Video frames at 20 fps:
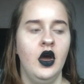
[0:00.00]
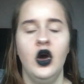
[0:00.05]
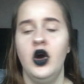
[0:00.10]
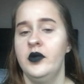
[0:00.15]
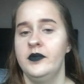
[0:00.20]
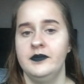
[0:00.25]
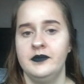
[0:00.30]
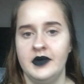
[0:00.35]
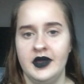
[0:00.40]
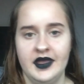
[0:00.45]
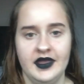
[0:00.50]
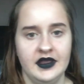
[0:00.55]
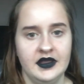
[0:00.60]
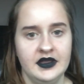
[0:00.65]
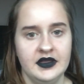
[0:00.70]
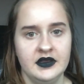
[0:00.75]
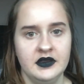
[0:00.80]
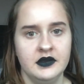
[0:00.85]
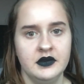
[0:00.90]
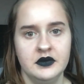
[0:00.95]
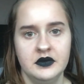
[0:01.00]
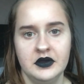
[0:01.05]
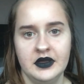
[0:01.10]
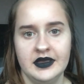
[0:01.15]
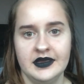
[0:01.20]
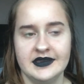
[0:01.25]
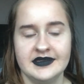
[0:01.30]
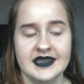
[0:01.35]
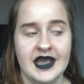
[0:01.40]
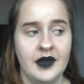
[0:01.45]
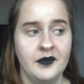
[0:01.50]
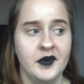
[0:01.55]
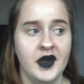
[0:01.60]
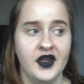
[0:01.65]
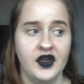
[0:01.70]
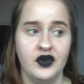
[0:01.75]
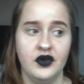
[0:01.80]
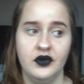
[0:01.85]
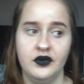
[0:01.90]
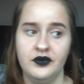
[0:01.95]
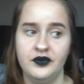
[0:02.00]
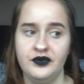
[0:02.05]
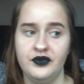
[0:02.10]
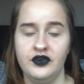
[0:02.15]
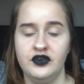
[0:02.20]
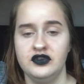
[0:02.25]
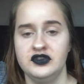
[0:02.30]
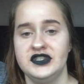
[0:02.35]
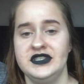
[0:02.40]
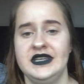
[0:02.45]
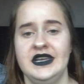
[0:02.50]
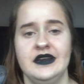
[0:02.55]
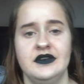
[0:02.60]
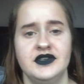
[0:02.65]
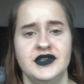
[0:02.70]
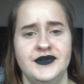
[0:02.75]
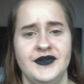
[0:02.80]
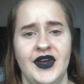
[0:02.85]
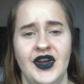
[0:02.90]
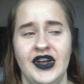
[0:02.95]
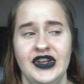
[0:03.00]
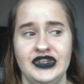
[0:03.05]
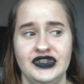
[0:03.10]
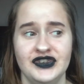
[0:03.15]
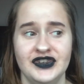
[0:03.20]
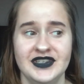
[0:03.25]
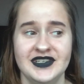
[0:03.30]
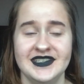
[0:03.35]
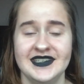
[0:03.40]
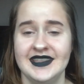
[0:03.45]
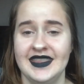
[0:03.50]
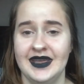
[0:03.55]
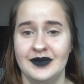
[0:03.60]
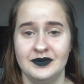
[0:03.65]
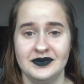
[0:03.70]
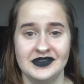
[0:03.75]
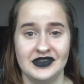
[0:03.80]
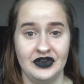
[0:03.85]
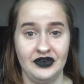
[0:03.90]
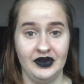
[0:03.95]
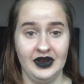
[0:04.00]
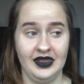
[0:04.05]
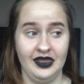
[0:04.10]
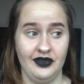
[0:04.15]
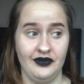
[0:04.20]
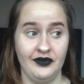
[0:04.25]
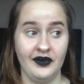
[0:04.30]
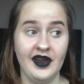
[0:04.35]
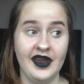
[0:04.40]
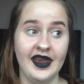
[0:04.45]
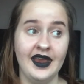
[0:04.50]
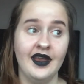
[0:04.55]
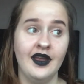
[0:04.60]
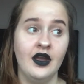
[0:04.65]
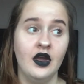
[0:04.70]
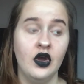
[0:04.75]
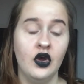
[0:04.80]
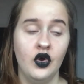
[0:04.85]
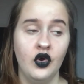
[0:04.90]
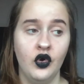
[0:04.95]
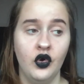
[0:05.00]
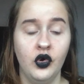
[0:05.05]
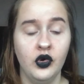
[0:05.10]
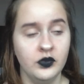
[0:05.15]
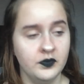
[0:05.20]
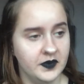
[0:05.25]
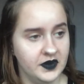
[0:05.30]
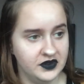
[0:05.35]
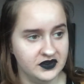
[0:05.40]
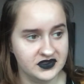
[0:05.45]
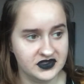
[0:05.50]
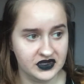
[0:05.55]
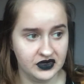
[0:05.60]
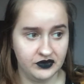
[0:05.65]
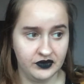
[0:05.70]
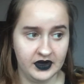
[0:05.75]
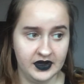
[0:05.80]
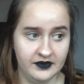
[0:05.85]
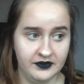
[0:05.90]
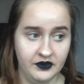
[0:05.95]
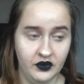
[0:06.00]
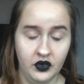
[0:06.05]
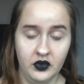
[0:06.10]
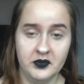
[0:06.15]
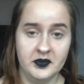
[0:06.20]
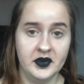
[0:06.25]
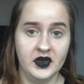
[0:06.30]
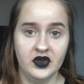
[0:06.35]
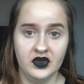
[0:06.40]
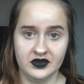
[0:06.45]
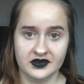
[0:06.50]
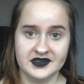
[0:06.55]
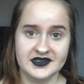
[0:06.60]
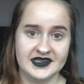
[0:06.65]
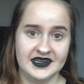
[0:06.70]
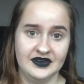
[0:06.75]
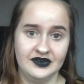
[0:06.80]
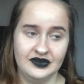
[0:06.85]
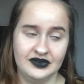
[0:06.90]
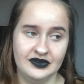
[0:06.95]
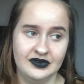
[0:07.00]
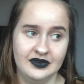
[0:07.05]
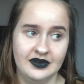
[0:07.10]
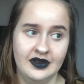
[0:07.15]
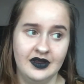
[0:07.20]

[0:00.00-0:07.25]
on my exam I got forty out of the one hundred and that was a grade three. Almost a grade four, but still.